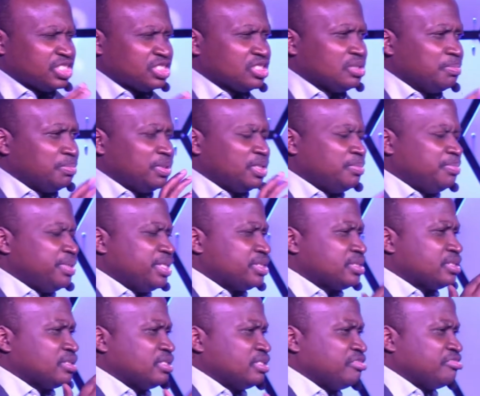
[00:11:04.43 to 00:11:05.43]
simply
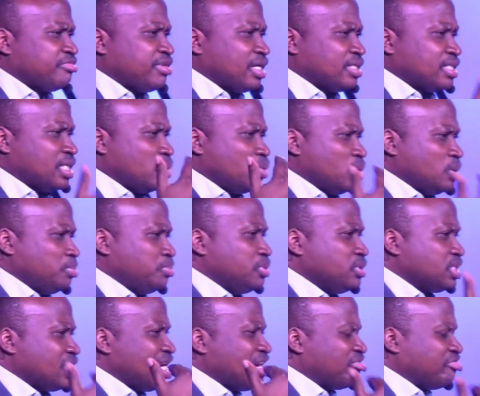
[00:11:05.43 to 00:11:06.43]
based on the fact that we
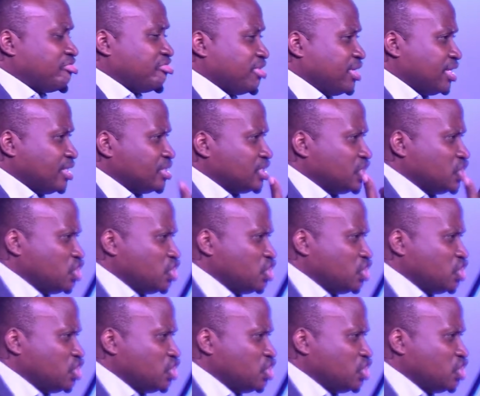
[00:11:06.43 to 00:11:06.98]
put our faith